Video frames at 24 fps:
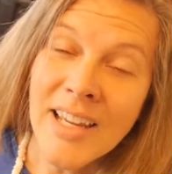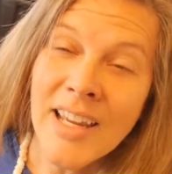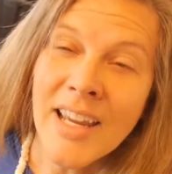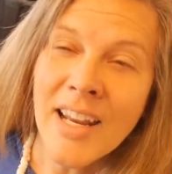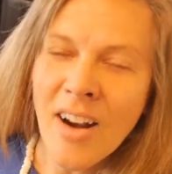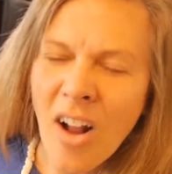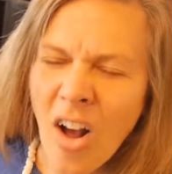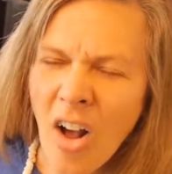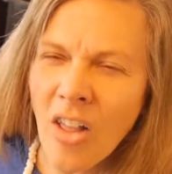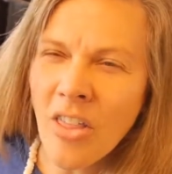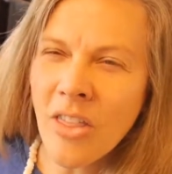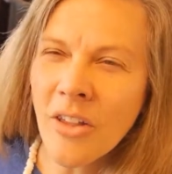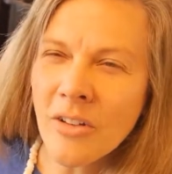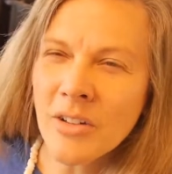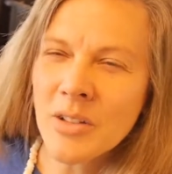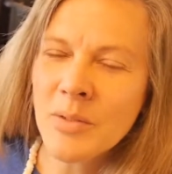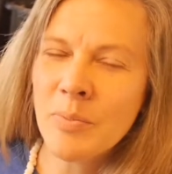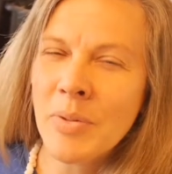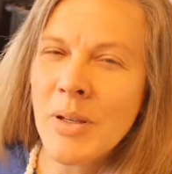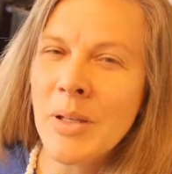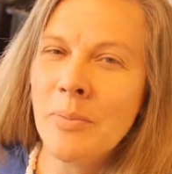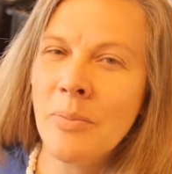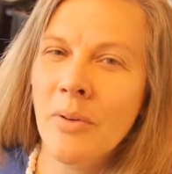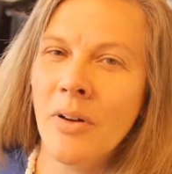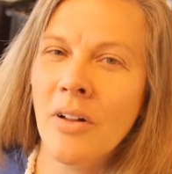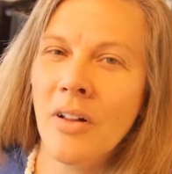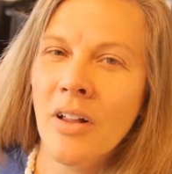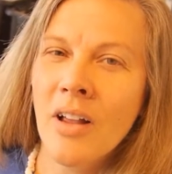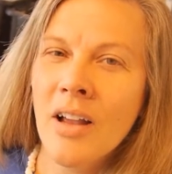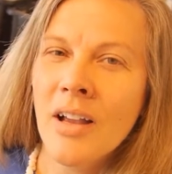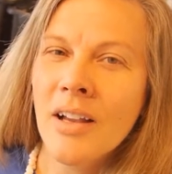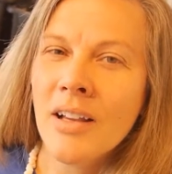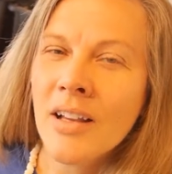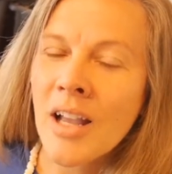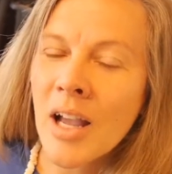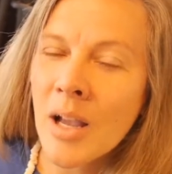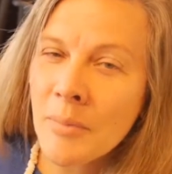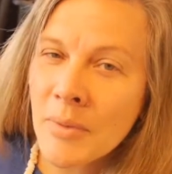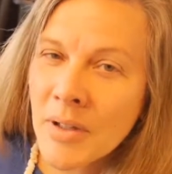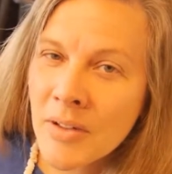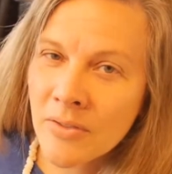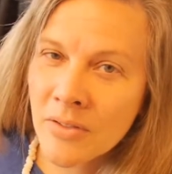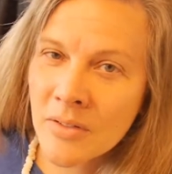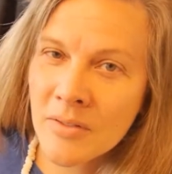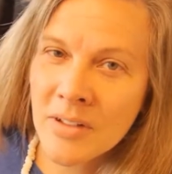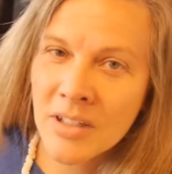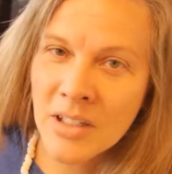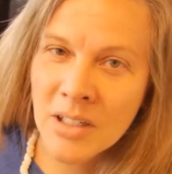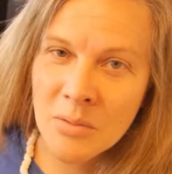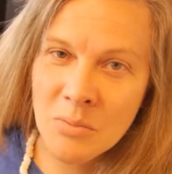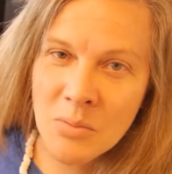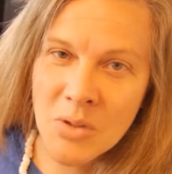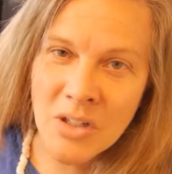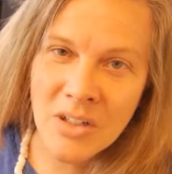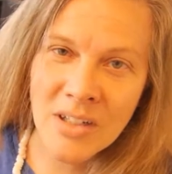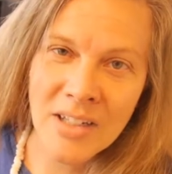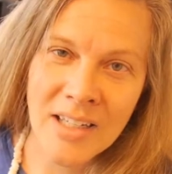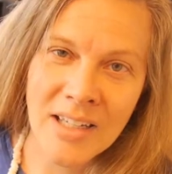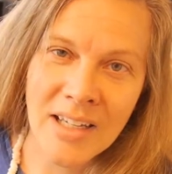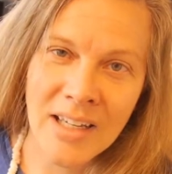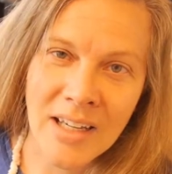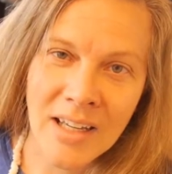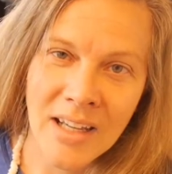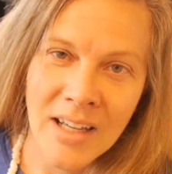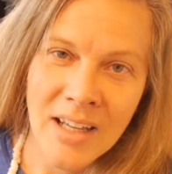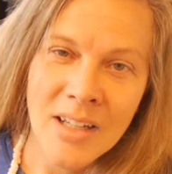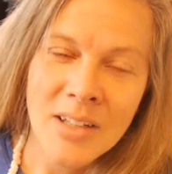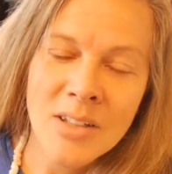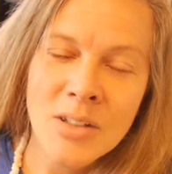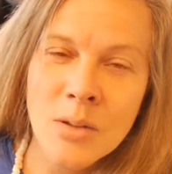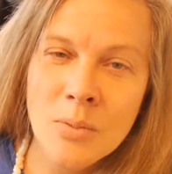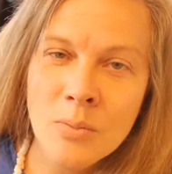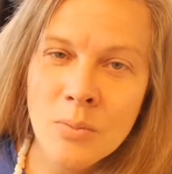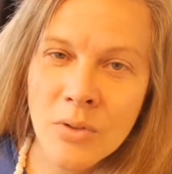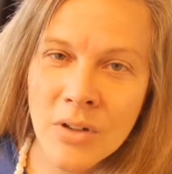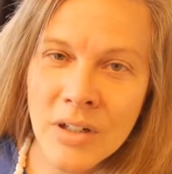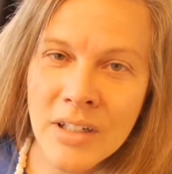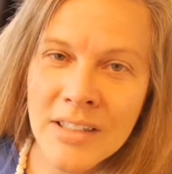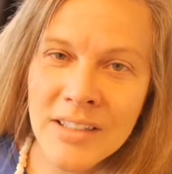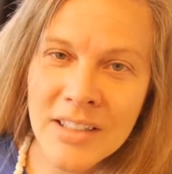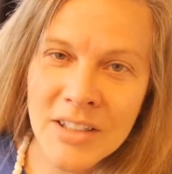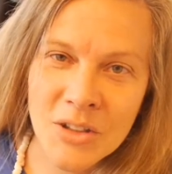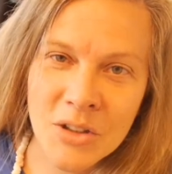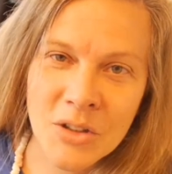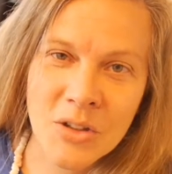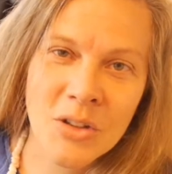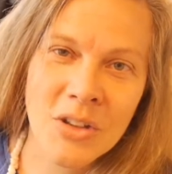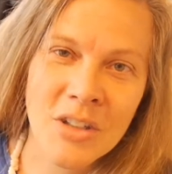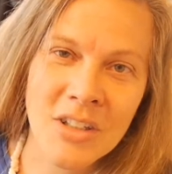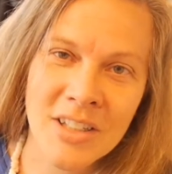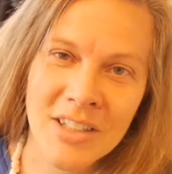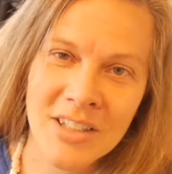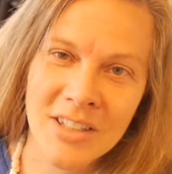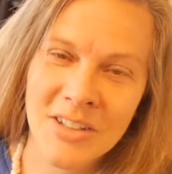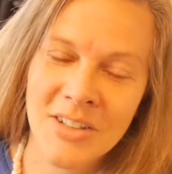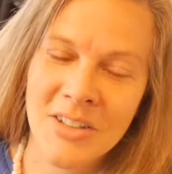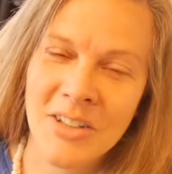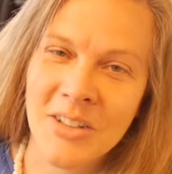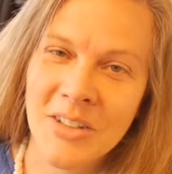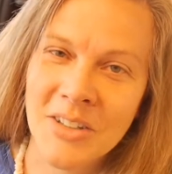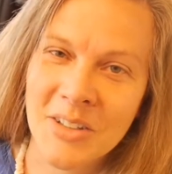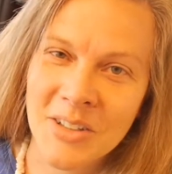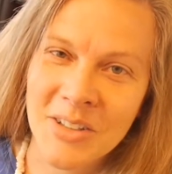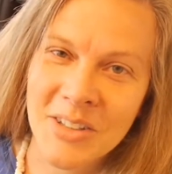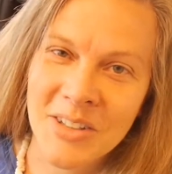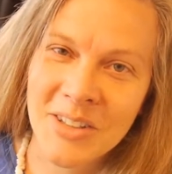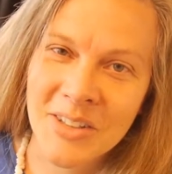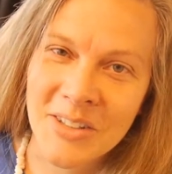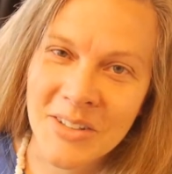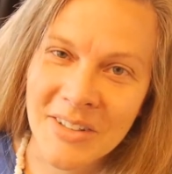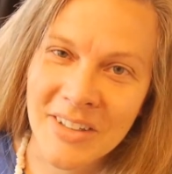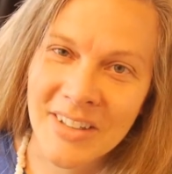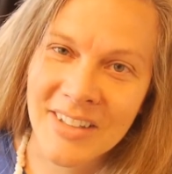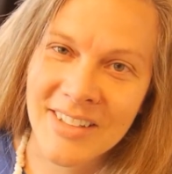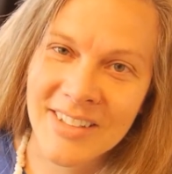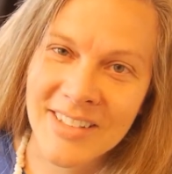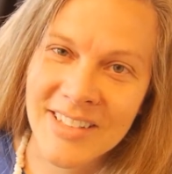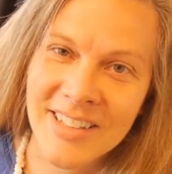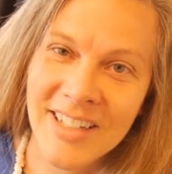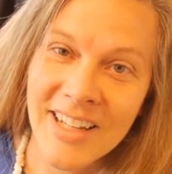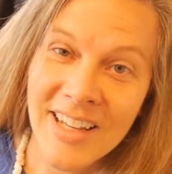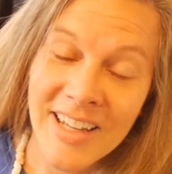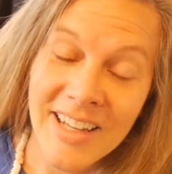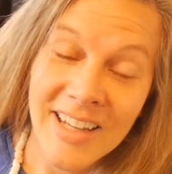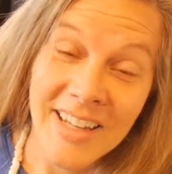And all those people coming from the community to bring this goodness to your students